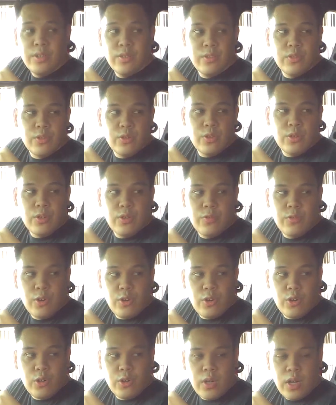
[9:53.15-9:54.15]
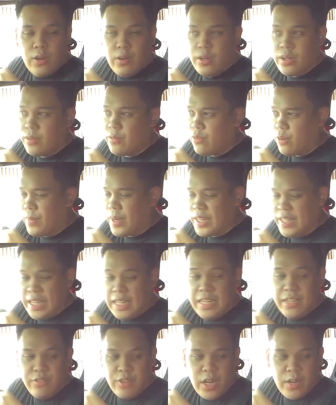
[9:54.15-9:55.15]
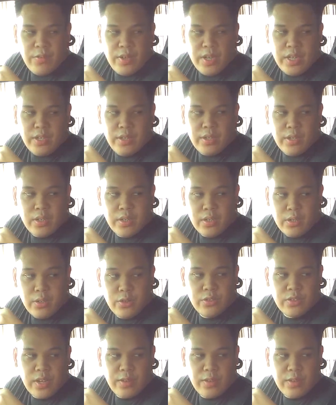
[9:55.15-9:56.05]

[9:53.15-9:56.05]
So for my daily driving use,